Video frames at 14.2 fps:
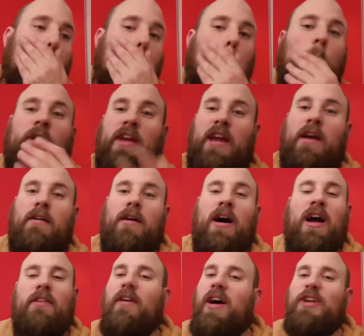But yeah, I
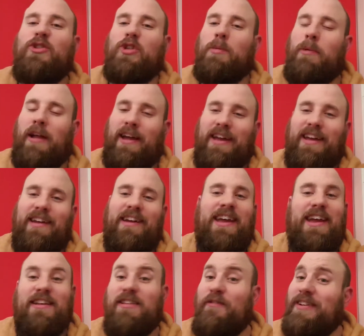advise you to play it. It
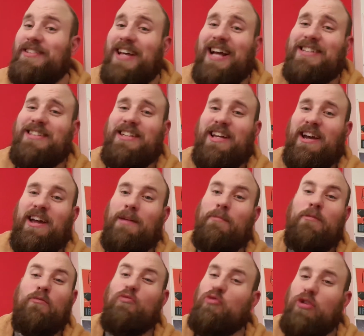is a fantastic game.
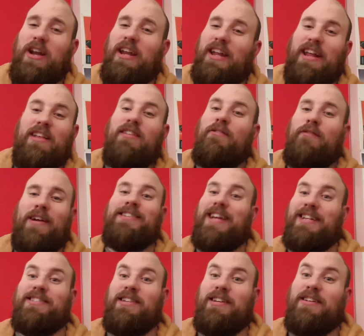Really is
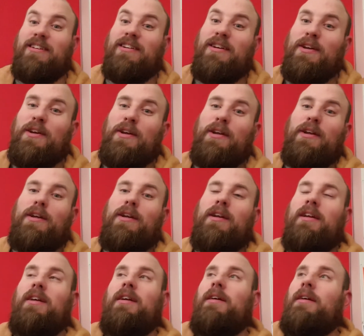fantastic.
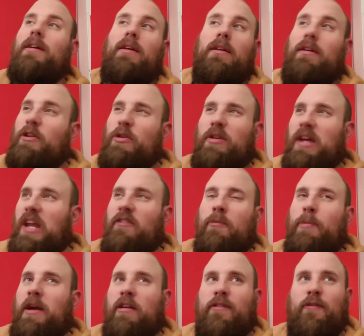You can get it for the
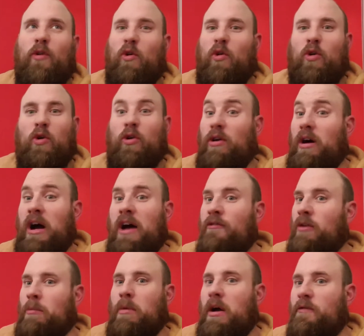PS4. I've
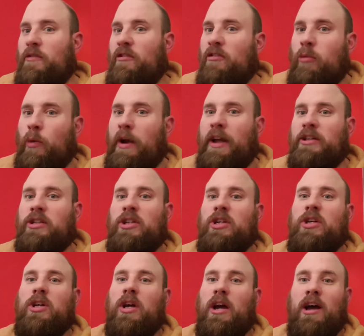got mine for the Switch.
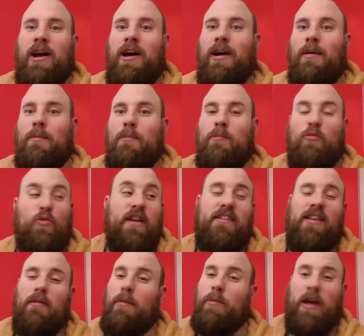Recently,
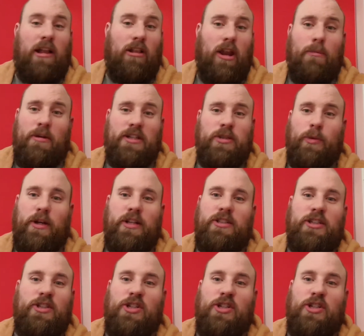I've been playing a lot on my Switch.